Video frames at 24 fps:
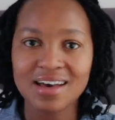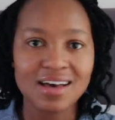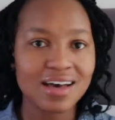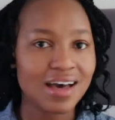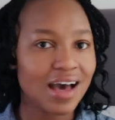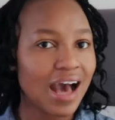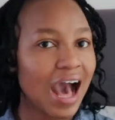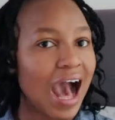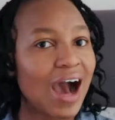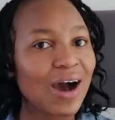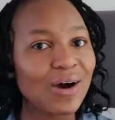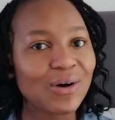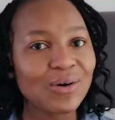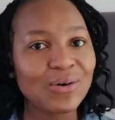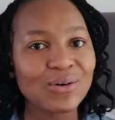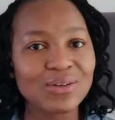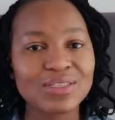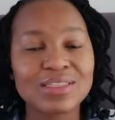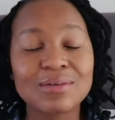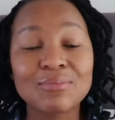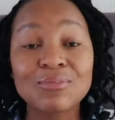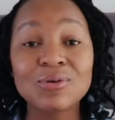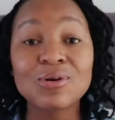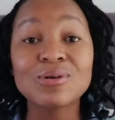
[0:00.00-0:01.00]
How
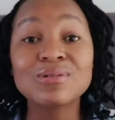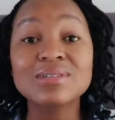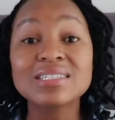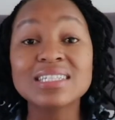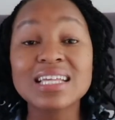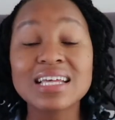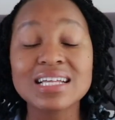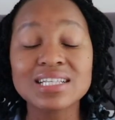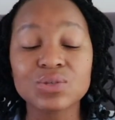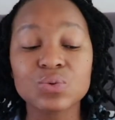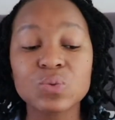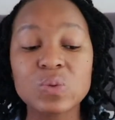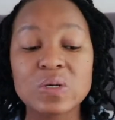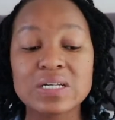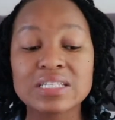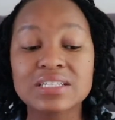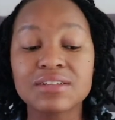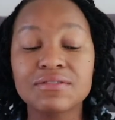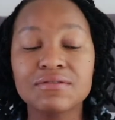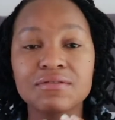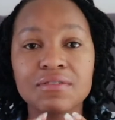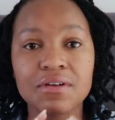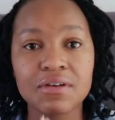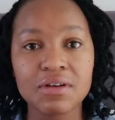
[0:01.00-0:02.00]
the process was
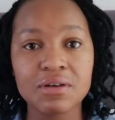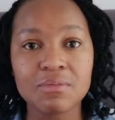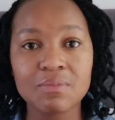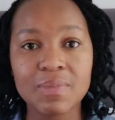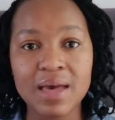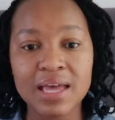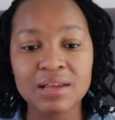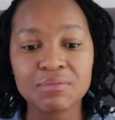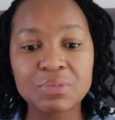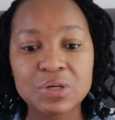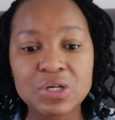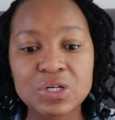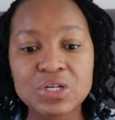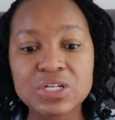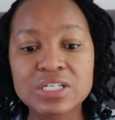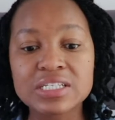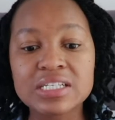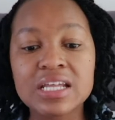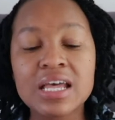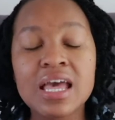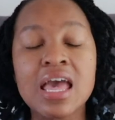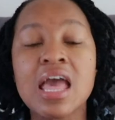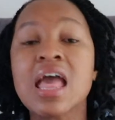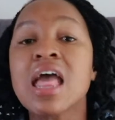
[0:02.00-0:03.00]
very bad
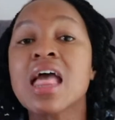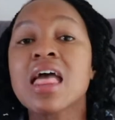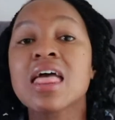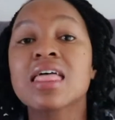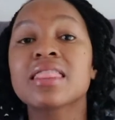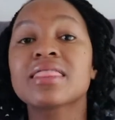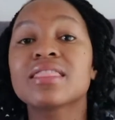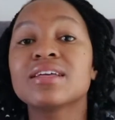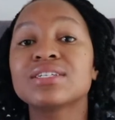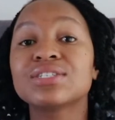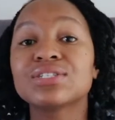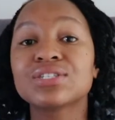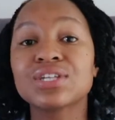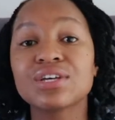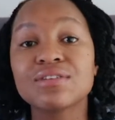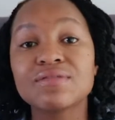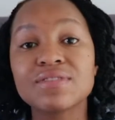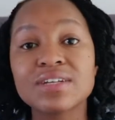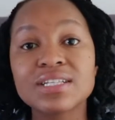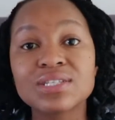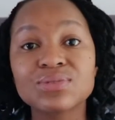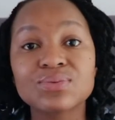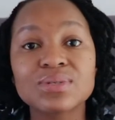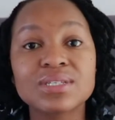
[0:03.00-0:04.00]
because the
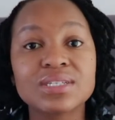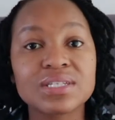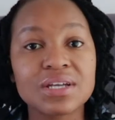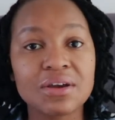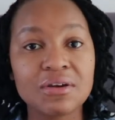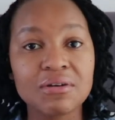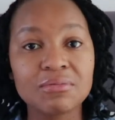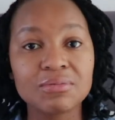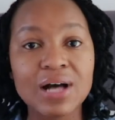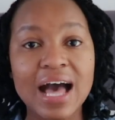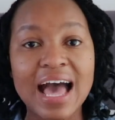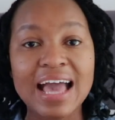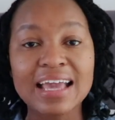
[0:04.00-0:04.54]
service was terrible.